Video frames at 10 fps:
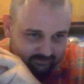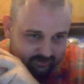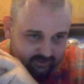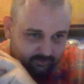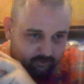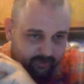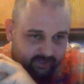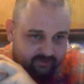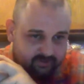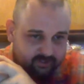Simple
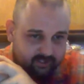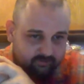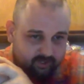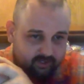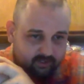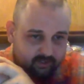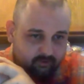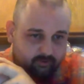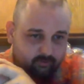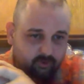Man Steve, gotta
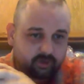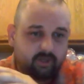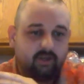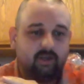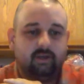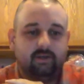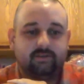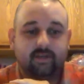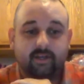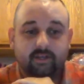go. I'm working a
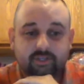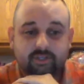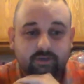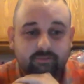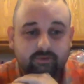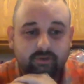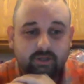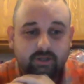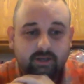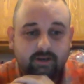second shift
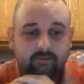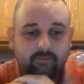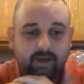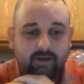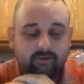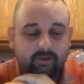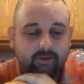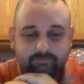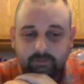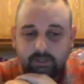at a factory.